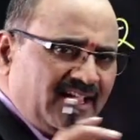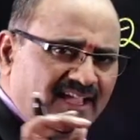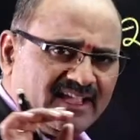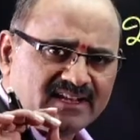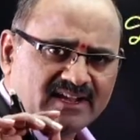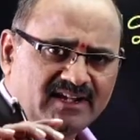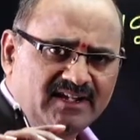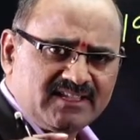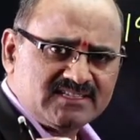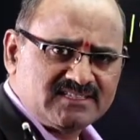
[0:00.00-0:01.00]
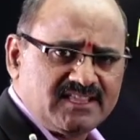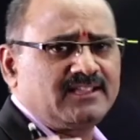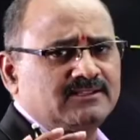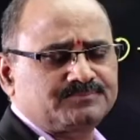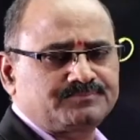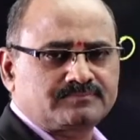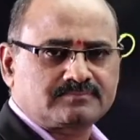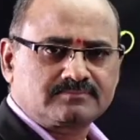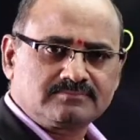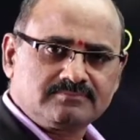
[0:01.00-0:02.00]
air conditioning.
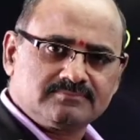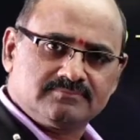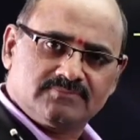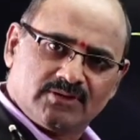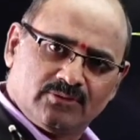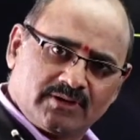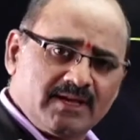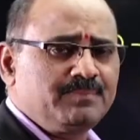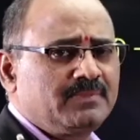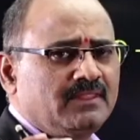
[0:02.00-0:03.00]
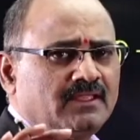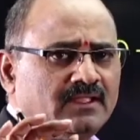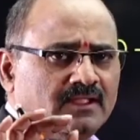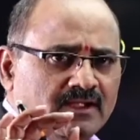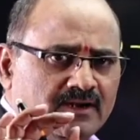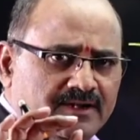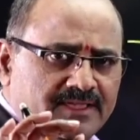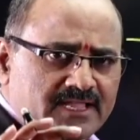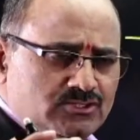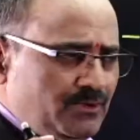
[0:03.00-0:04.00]
Okay?
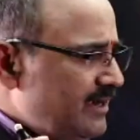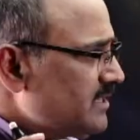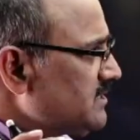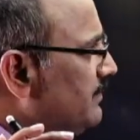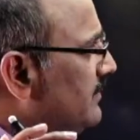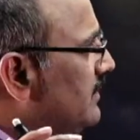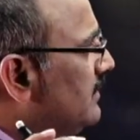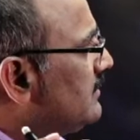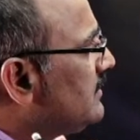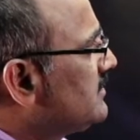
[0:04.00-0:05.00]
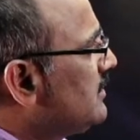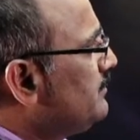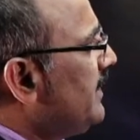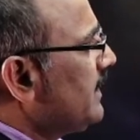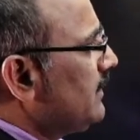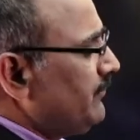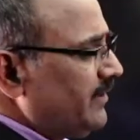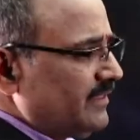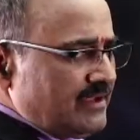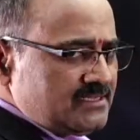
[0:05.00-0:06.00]
Dear students, the subject
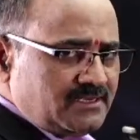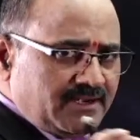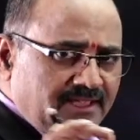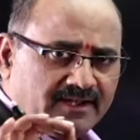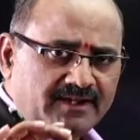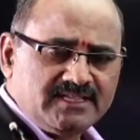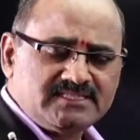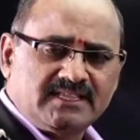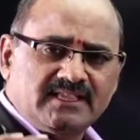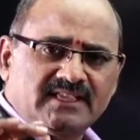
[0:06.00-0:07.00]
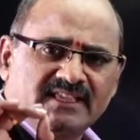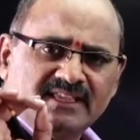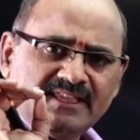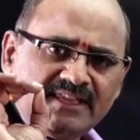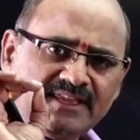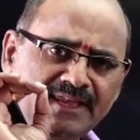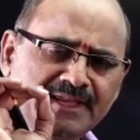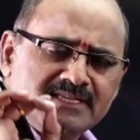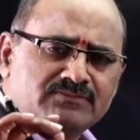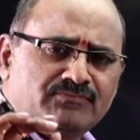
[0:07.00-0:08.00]
refrigeration and air conditioning
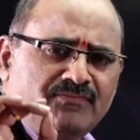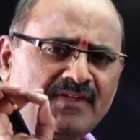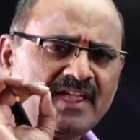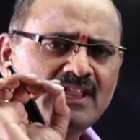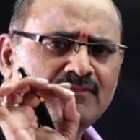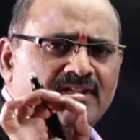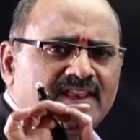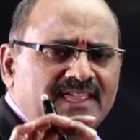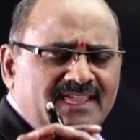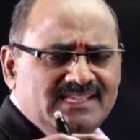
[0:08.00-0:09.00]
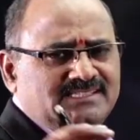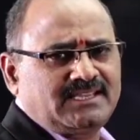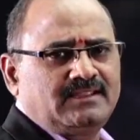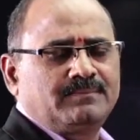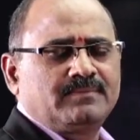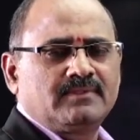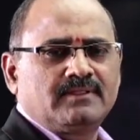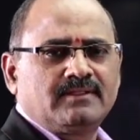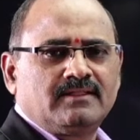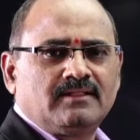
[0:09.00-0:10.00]
is very easy.
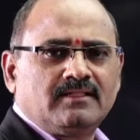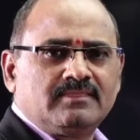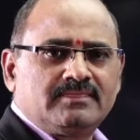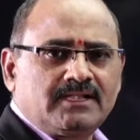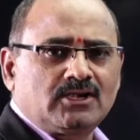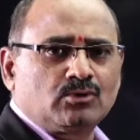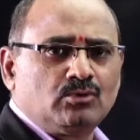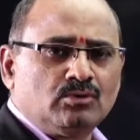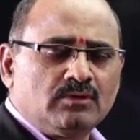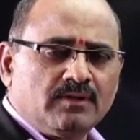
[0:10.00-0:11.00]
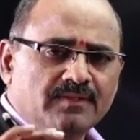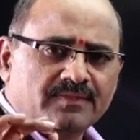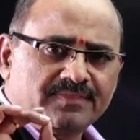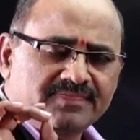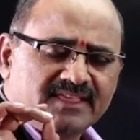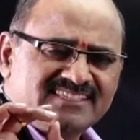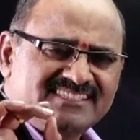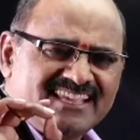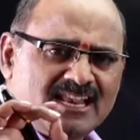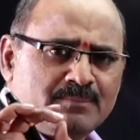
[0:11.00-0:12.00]
That too, the
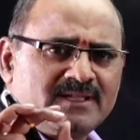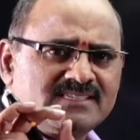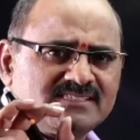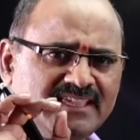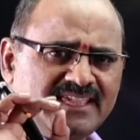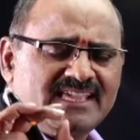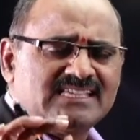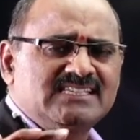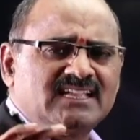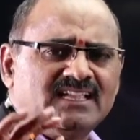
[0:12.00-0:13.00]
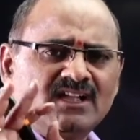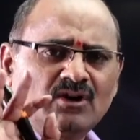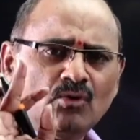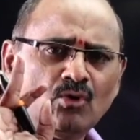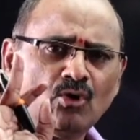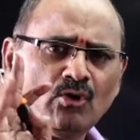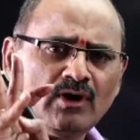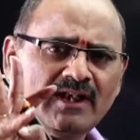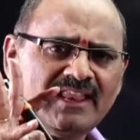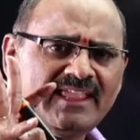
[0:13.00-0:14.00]
syllabus is
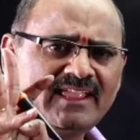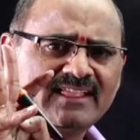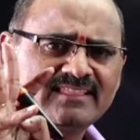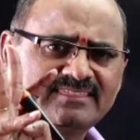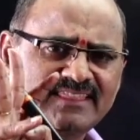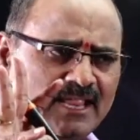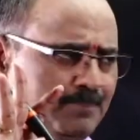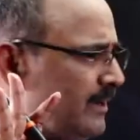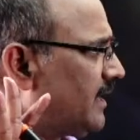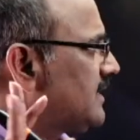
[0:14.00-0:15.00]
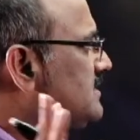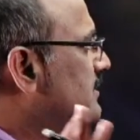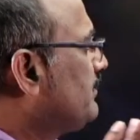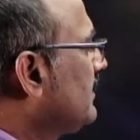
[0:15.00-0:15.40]
only three parts,